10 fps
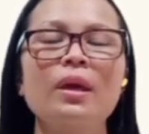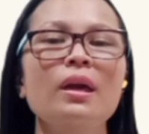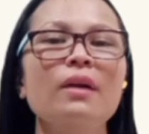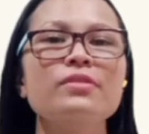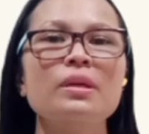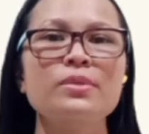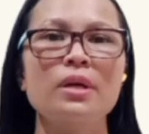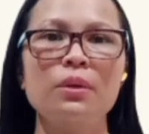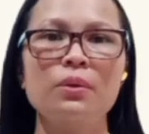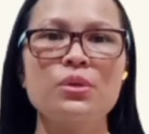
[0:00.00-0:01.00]
If
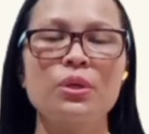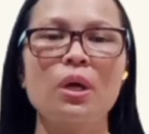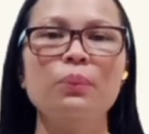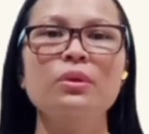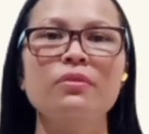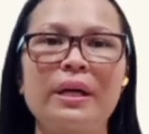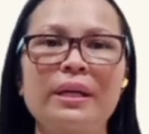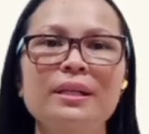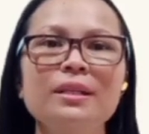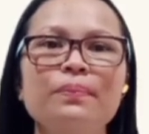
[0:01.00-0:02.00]
subtitles are not
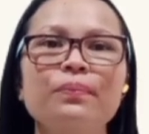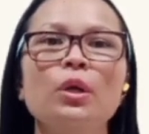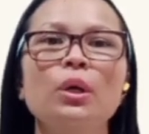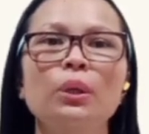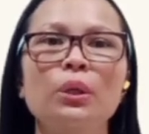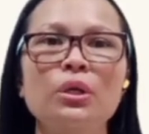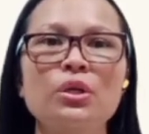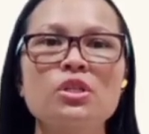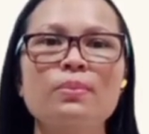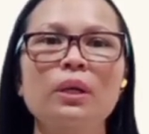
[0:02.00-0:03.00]
provided,
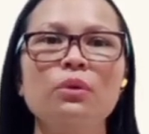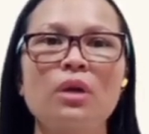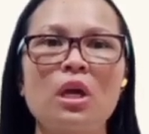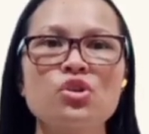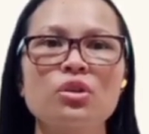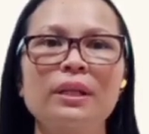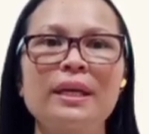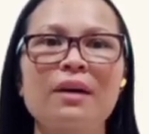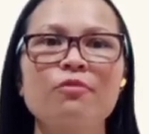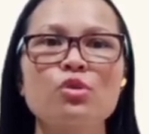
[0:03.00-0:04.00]
learners might occasionally
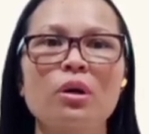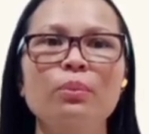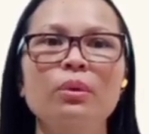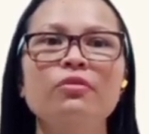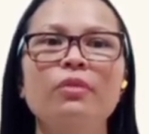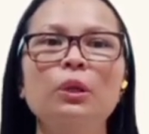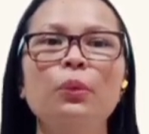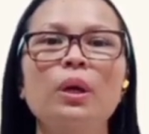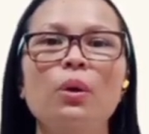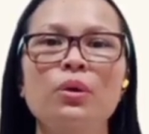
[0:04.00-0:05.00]
have trouble
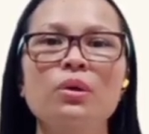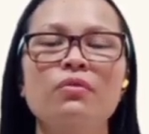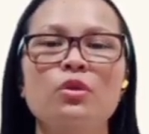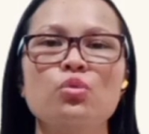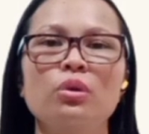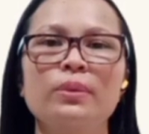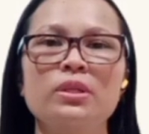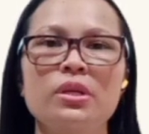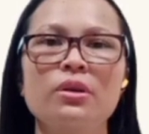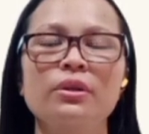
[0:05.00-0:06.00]
following audiovisual
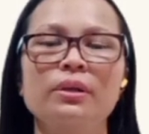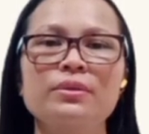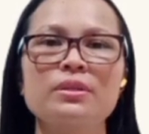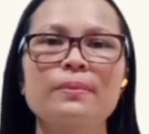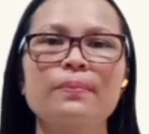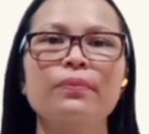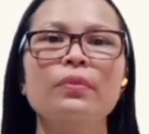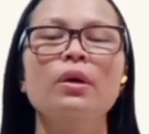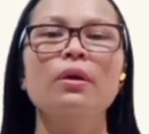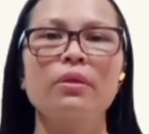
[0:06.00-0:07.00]
materials.
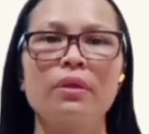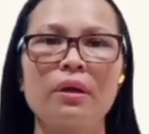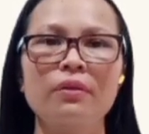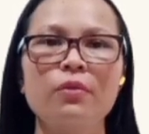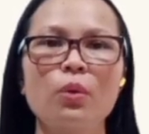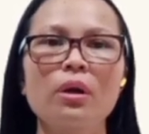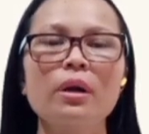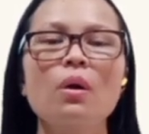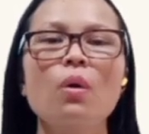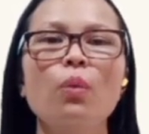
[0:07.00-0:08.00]
Therefore,
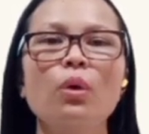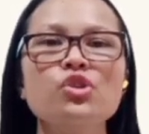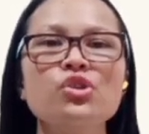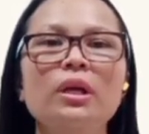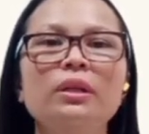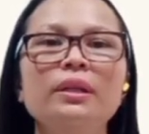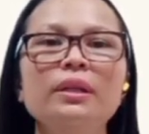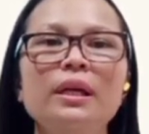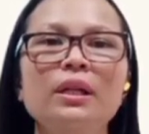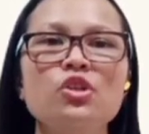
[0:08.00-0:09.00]
watching non
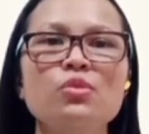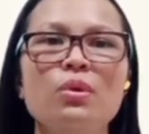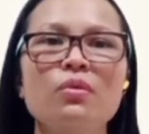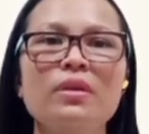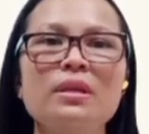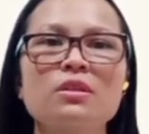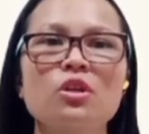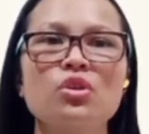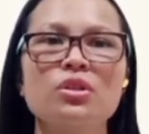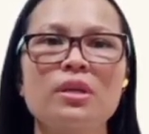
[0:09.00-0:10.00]
English movies
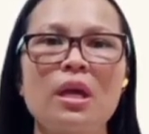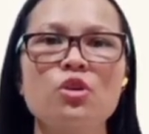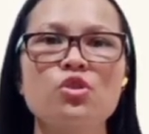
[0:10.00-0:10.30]
such as K